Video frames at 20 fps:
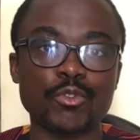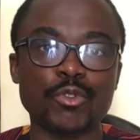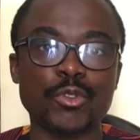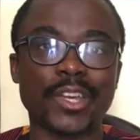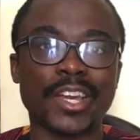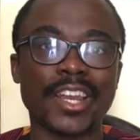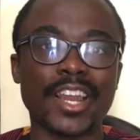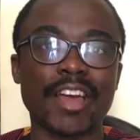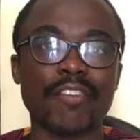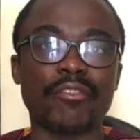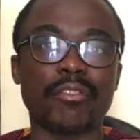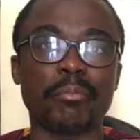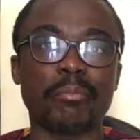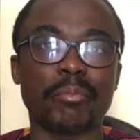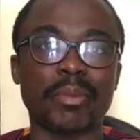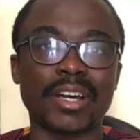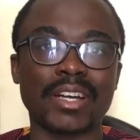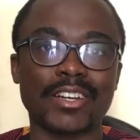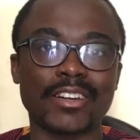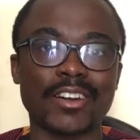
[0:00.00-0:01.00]
you can have a
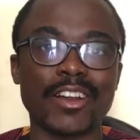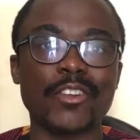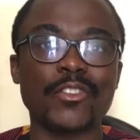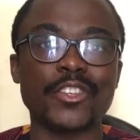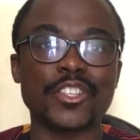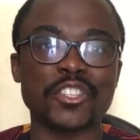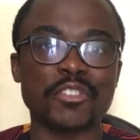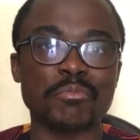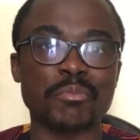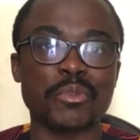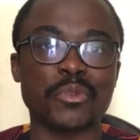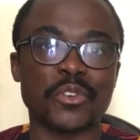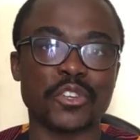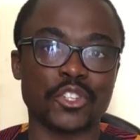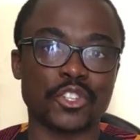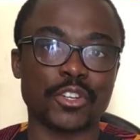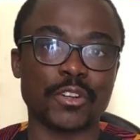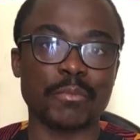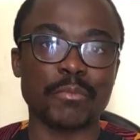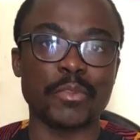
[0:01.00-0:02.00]
background
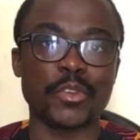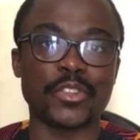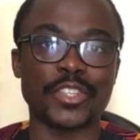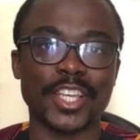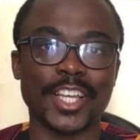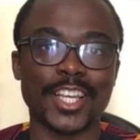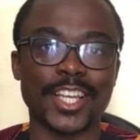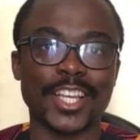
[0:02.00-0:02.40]
inspirational music